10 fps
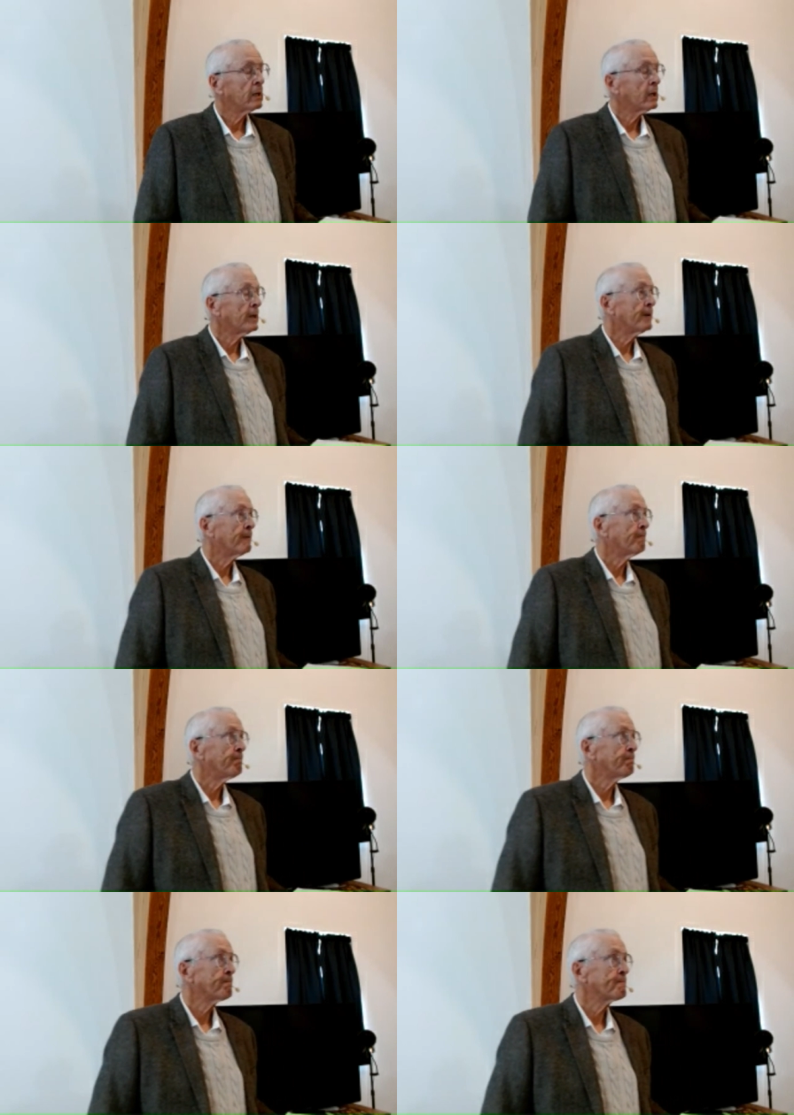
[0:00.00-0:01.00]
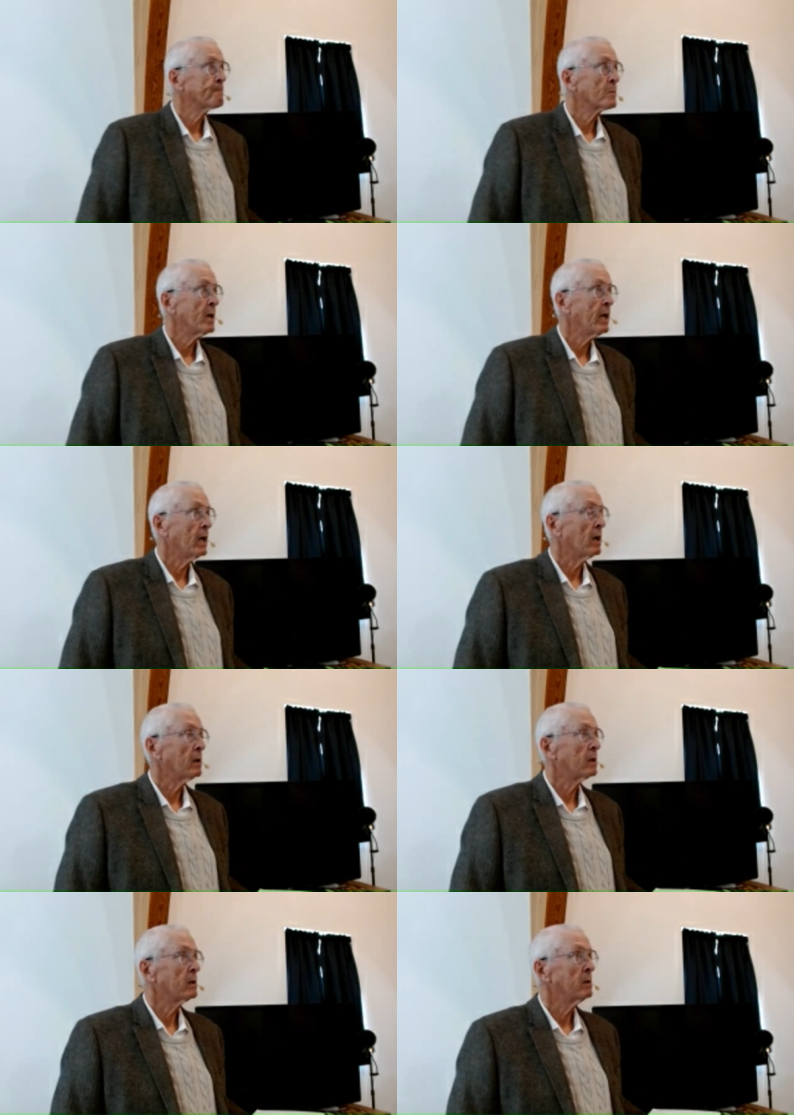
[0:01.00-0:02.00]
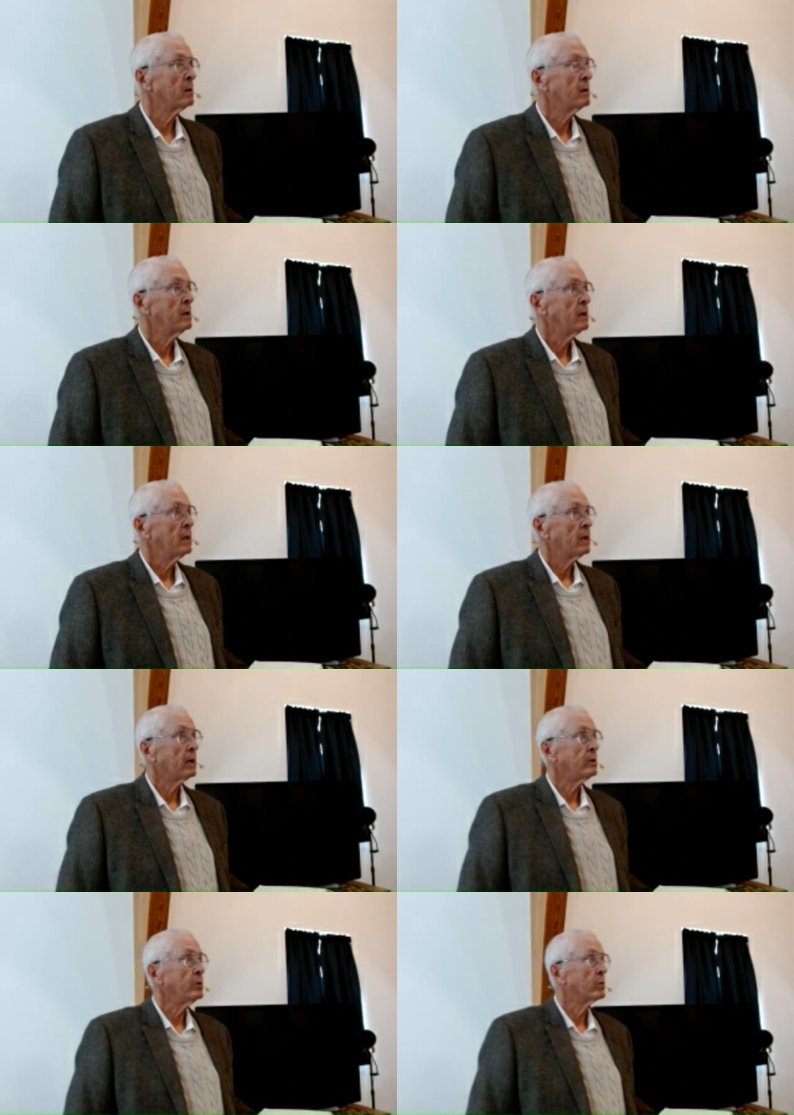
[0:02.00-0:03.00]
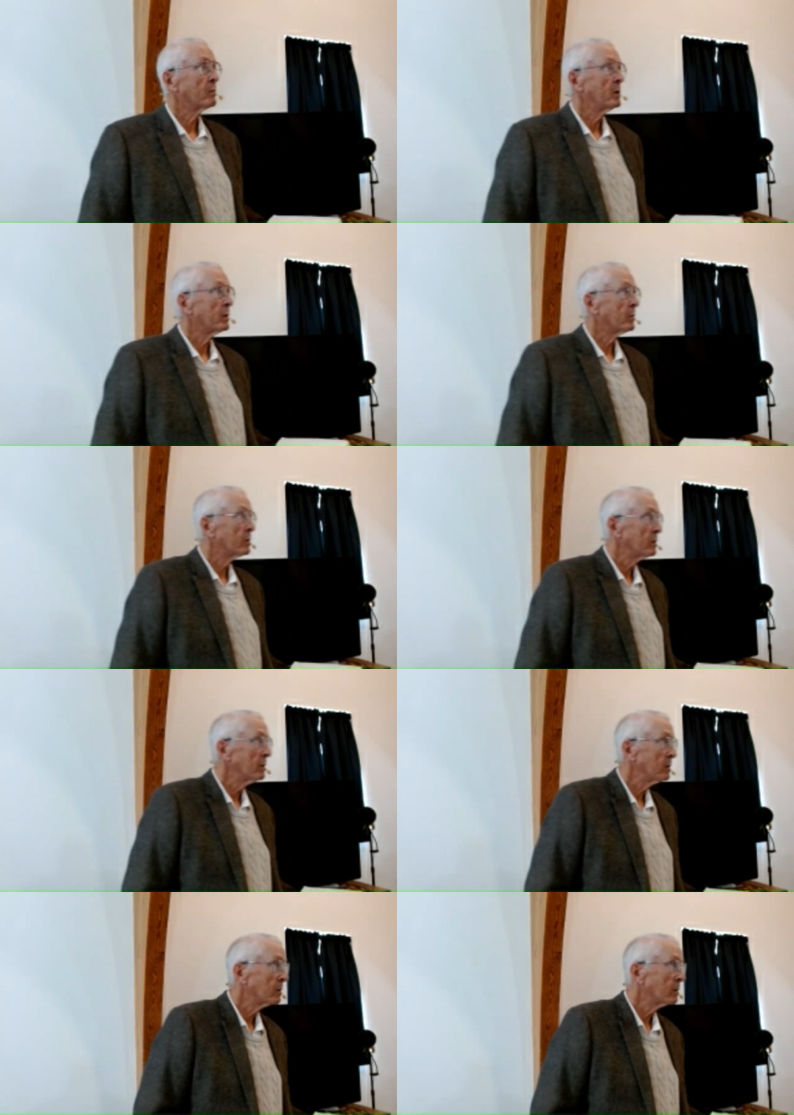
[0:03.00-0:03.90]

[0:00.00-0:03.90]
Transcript: Um, and I do remember